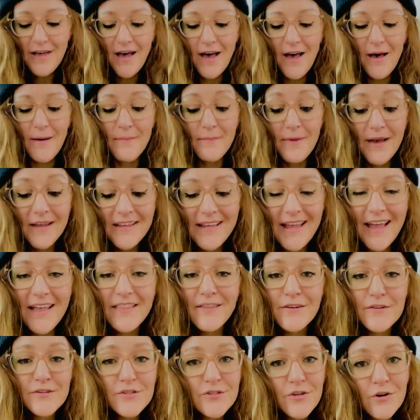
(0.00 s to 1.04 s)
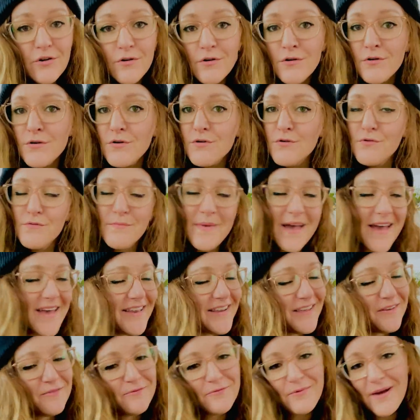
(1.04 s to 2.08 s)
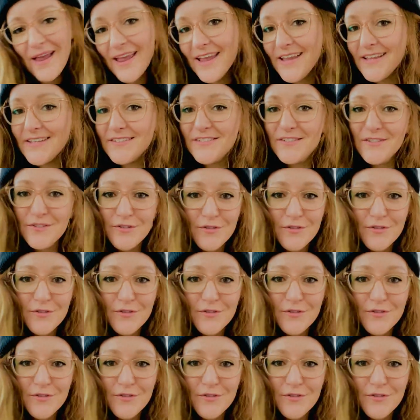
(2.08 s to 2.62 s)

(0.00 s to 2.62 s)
Again, there's so many ways